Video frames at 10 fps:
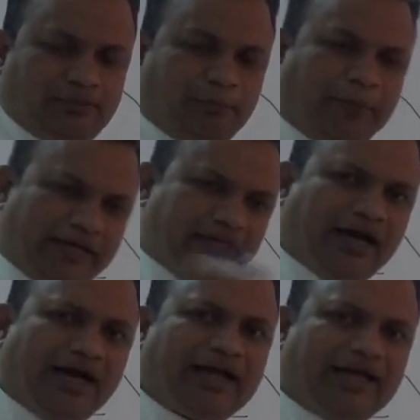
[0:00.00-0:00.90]
By
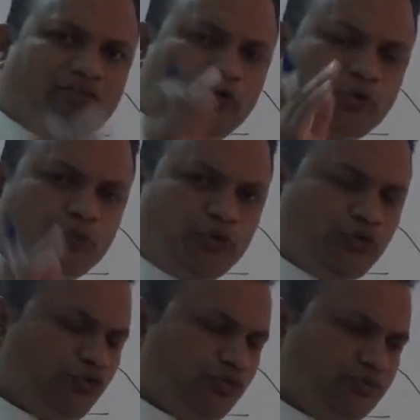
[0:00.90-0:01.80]
car I want to
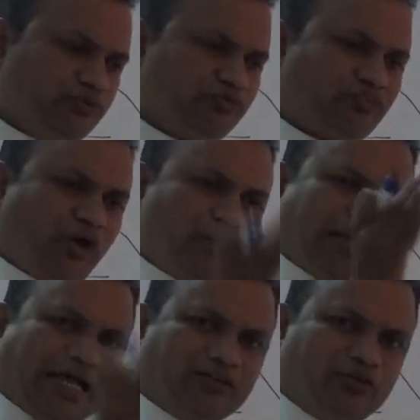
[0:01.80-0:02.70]
move from
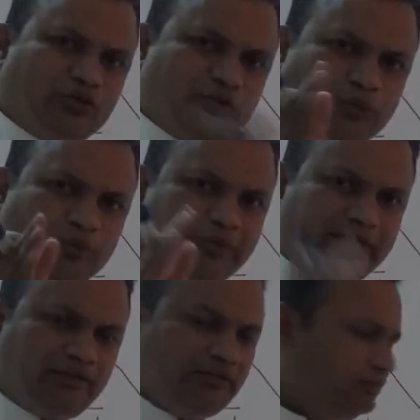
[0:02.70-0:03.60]
Latur to
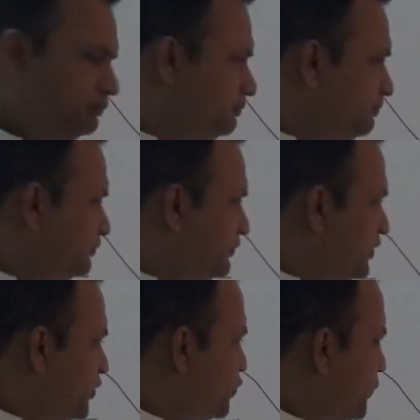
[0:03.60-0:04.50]
Mumbai.
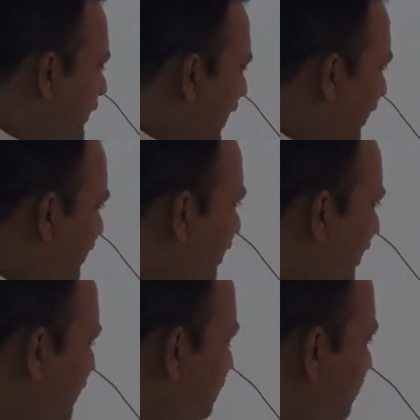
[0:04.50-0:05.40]
So that
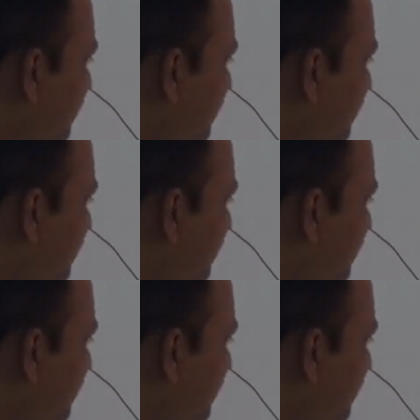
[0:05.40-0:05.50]
time